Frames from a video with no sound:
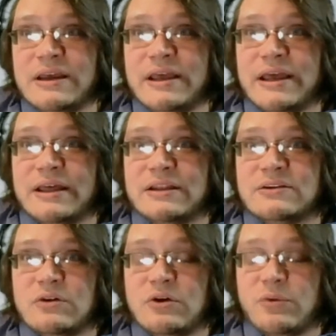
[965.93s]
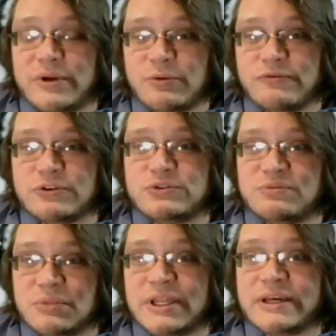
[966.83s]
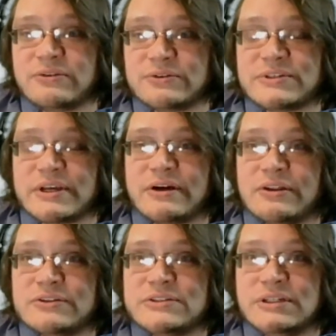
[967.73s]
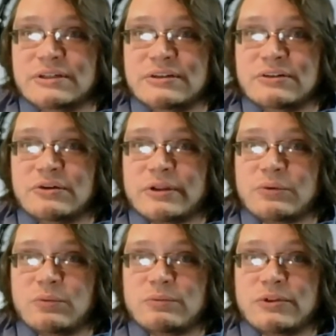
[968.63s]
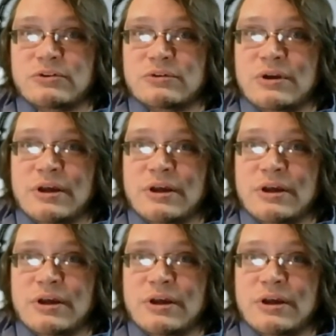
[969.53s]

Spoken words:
and what he referred to as molecular psychology, like the